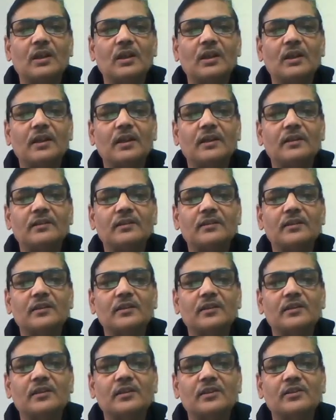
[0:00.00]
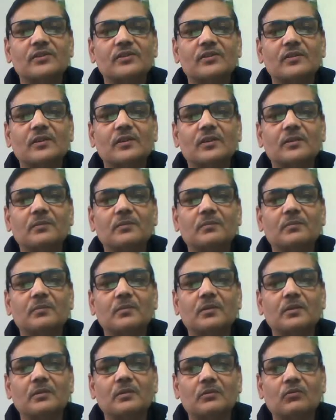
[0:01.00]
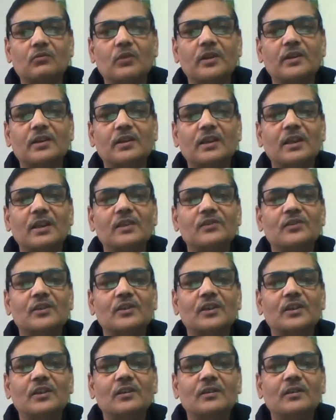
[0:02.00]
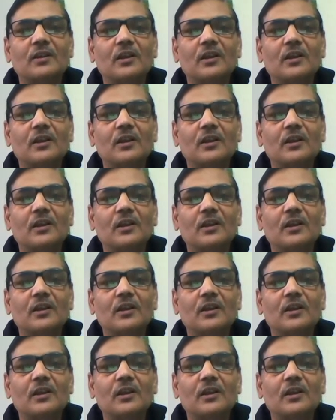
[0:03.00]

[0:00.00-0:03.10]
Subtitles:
and it is quite less in,